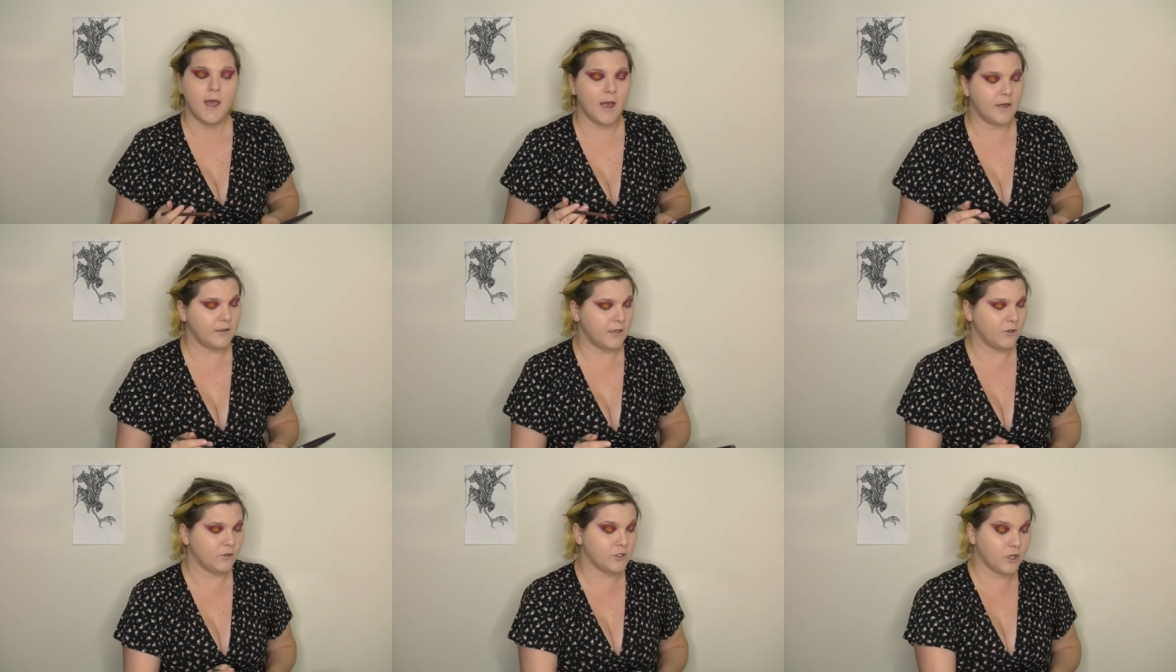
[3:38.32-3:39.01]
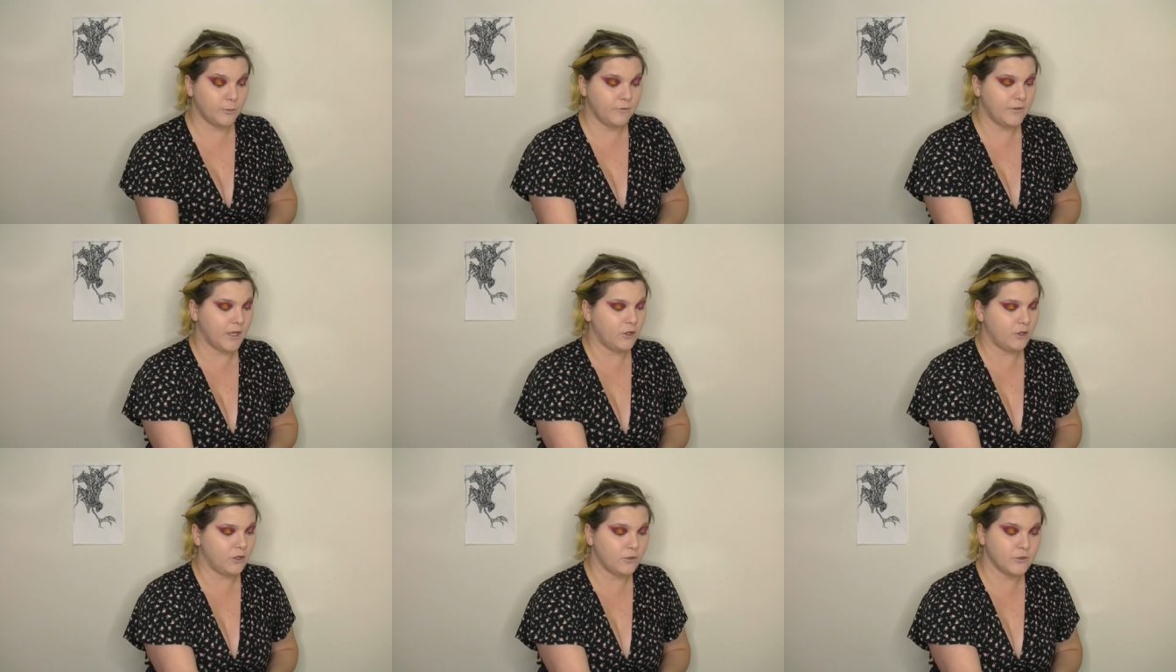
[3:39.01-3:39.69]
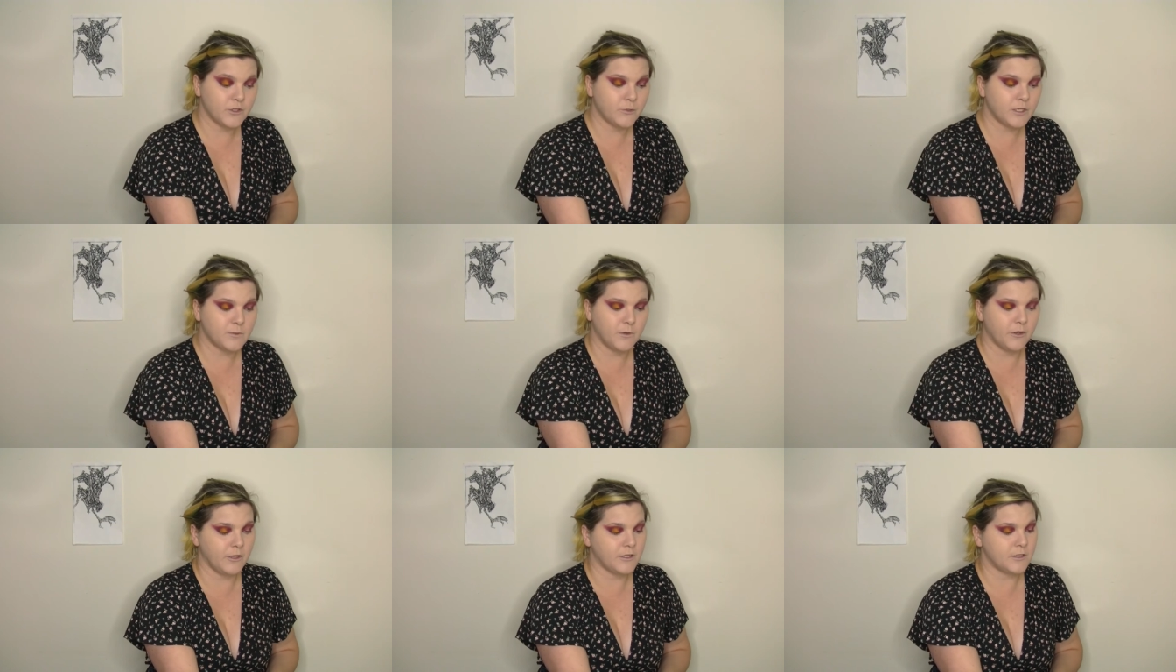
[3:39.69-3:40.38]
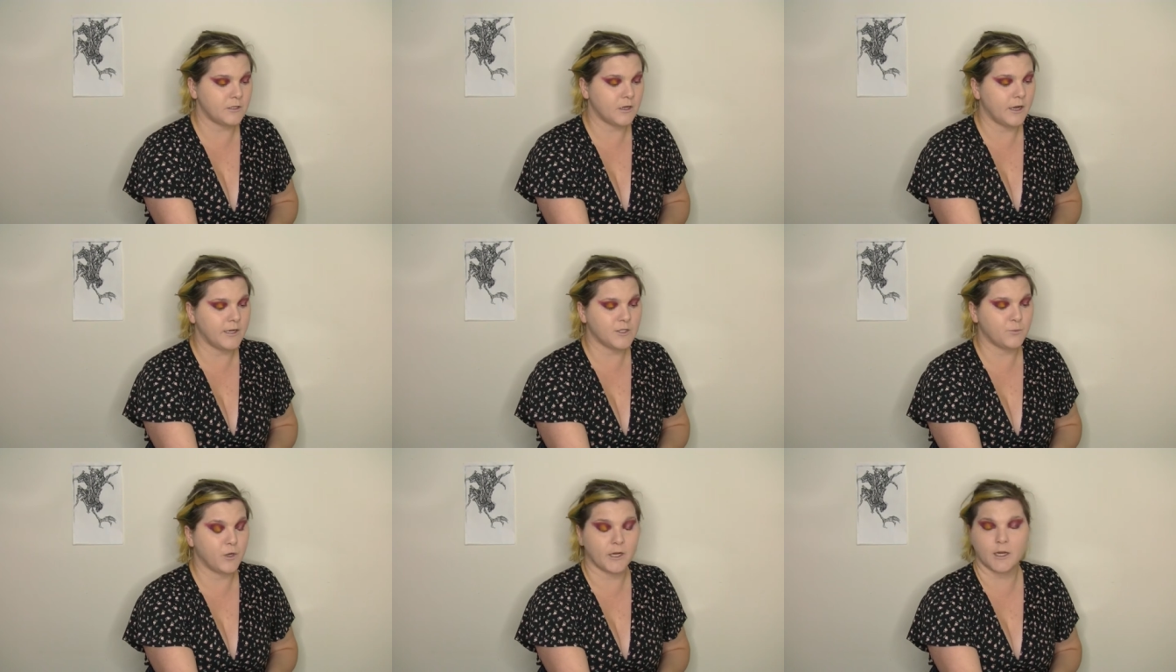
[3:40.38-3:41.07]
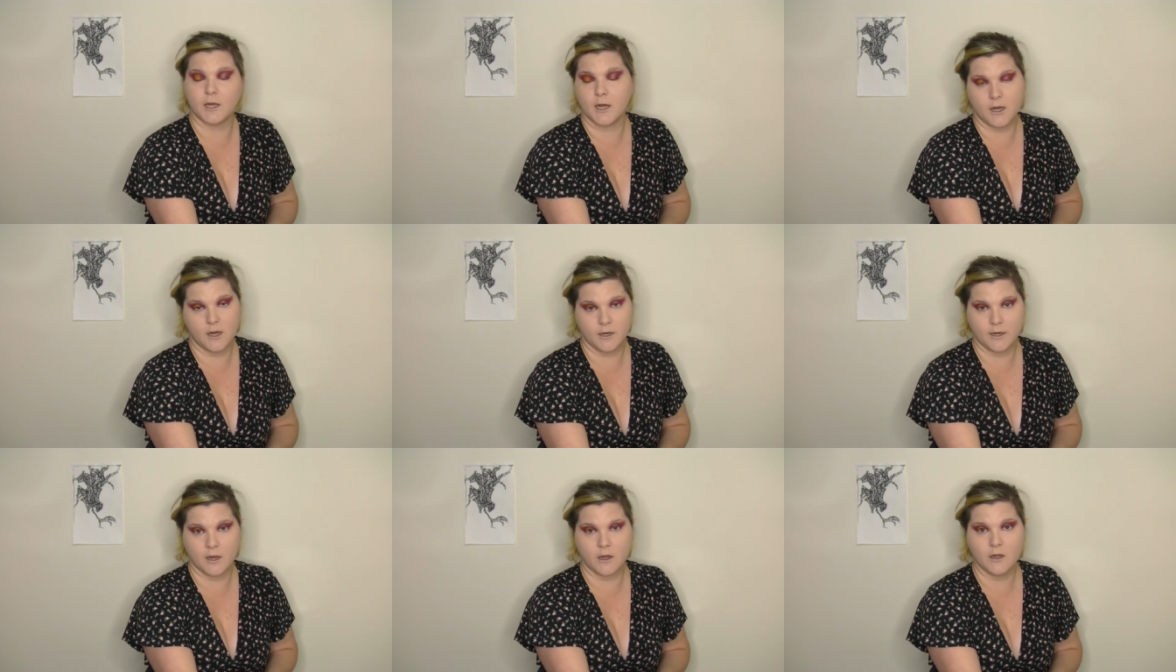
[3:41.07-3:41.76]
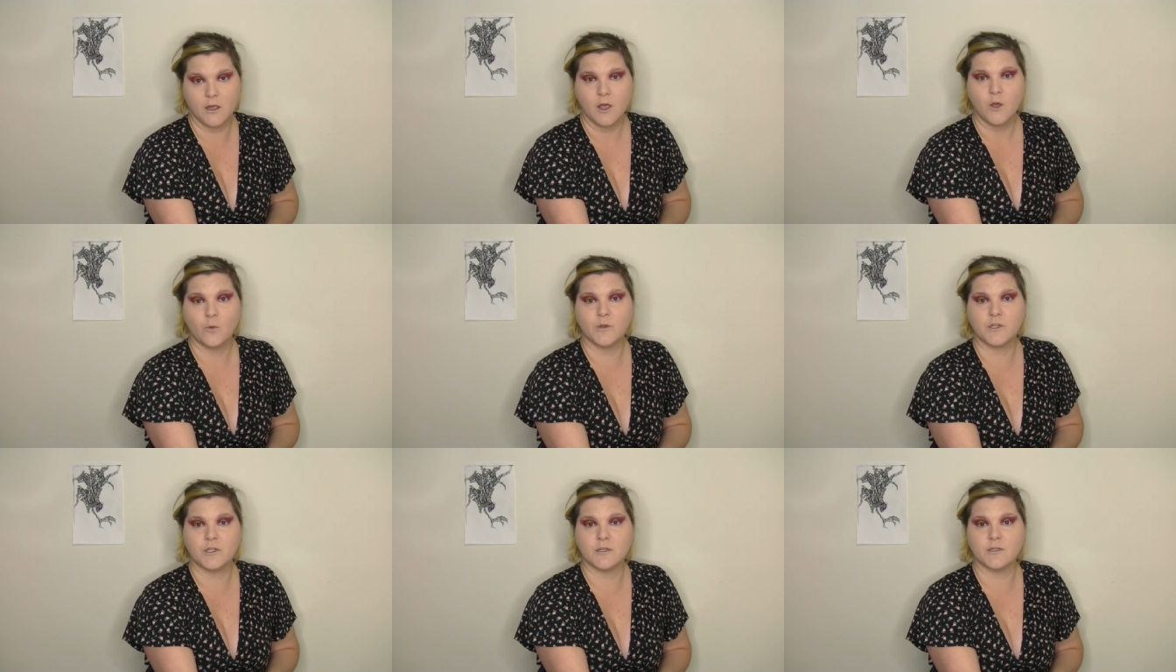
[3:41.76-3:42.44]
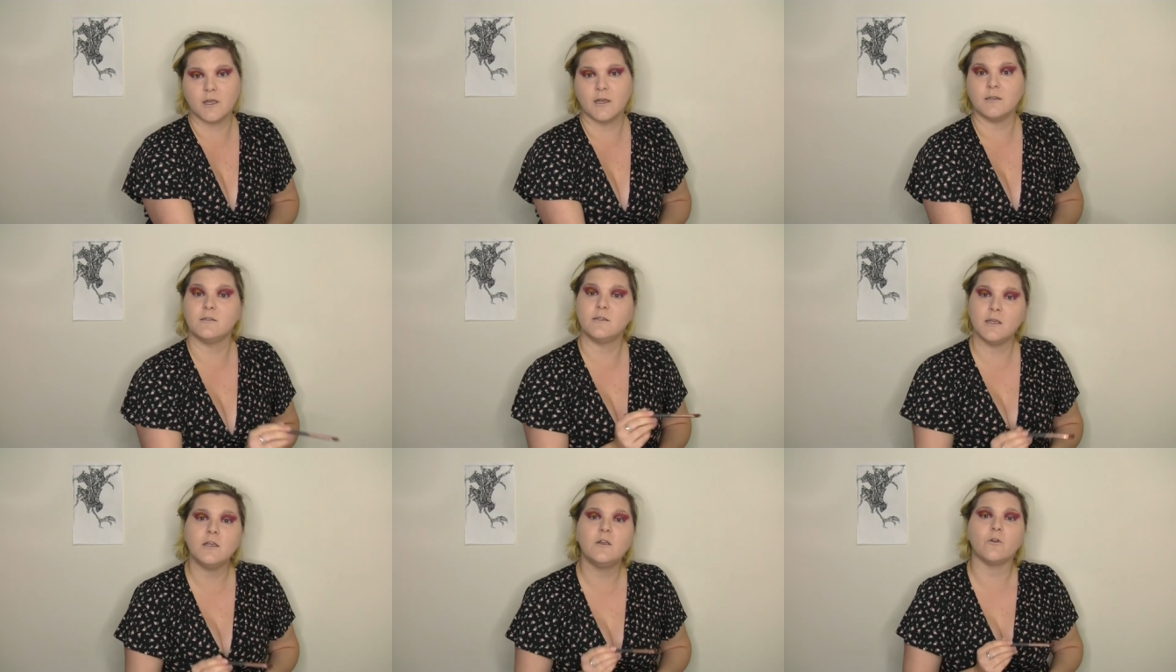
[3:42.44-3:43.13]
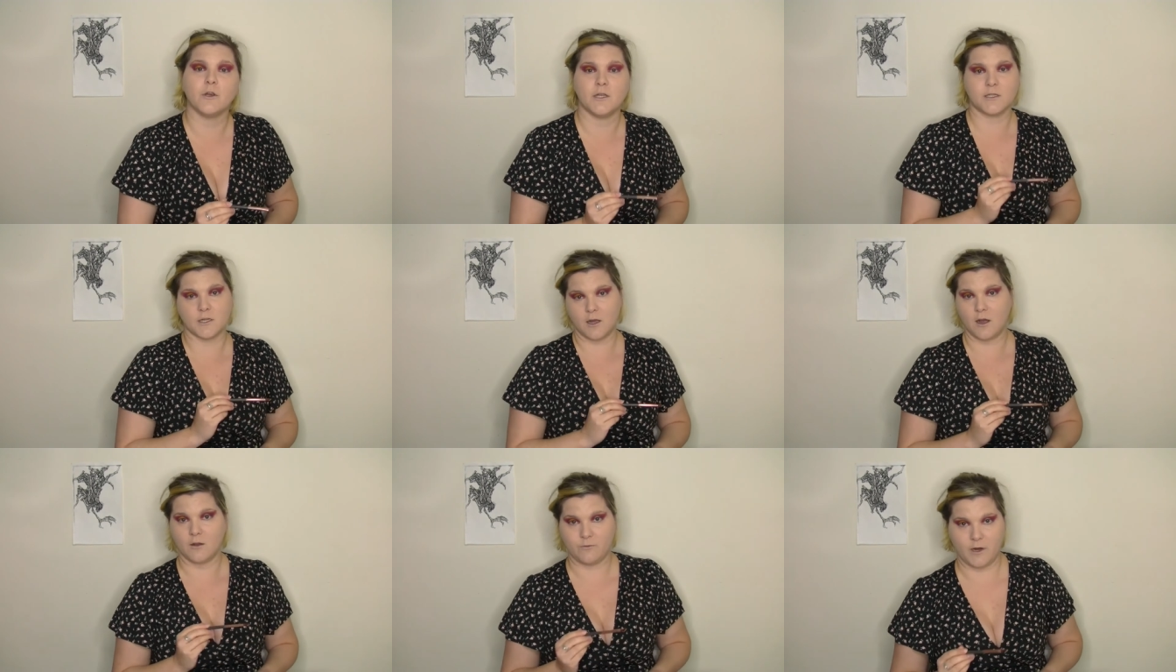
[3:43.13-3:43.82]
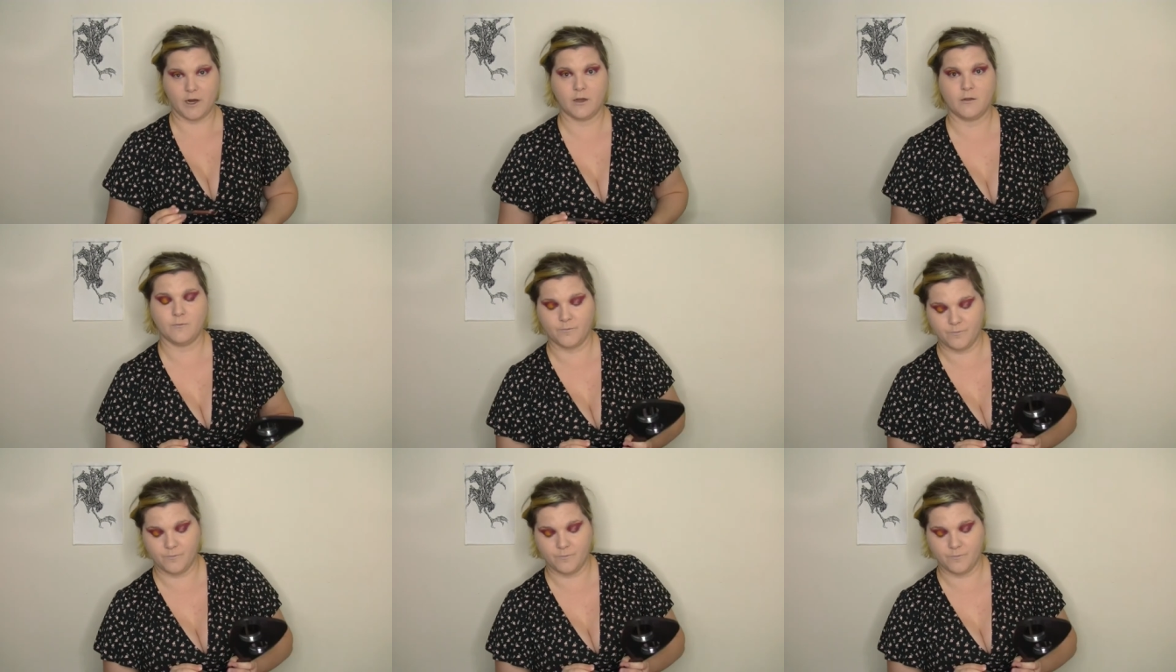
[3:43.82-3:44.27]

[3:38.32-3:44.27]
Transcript: And then on top of that, you can also experience sinus bradycardia, which is a decreased heart rate.